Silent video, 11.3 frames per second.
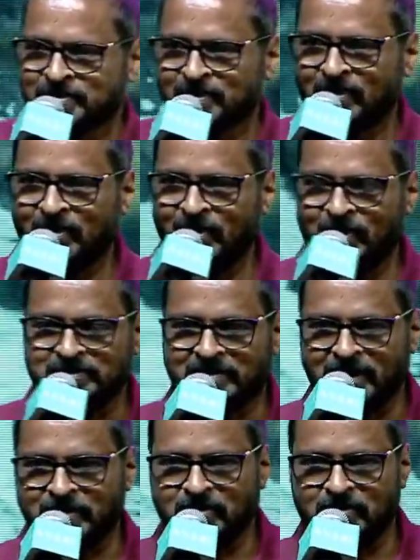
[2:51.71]
So
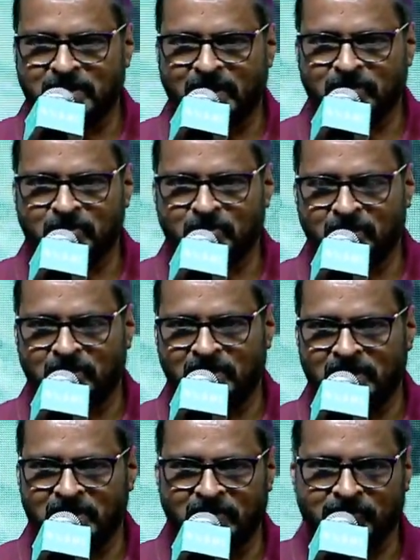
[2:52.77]
thank you, thank you
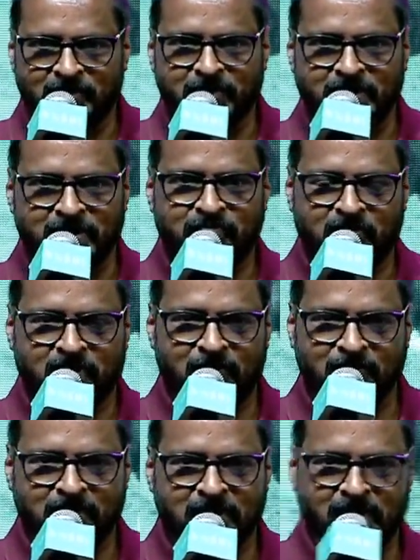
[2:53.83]
uh, everybody for
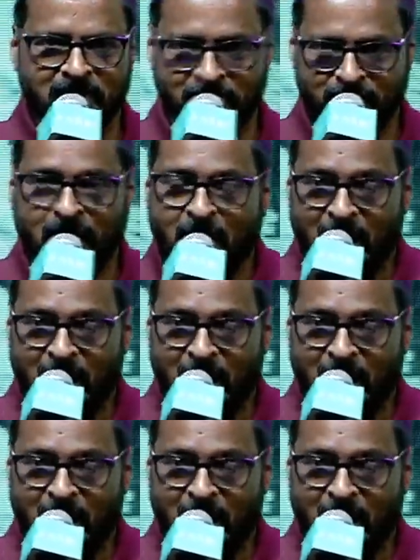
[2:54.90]
coming here and,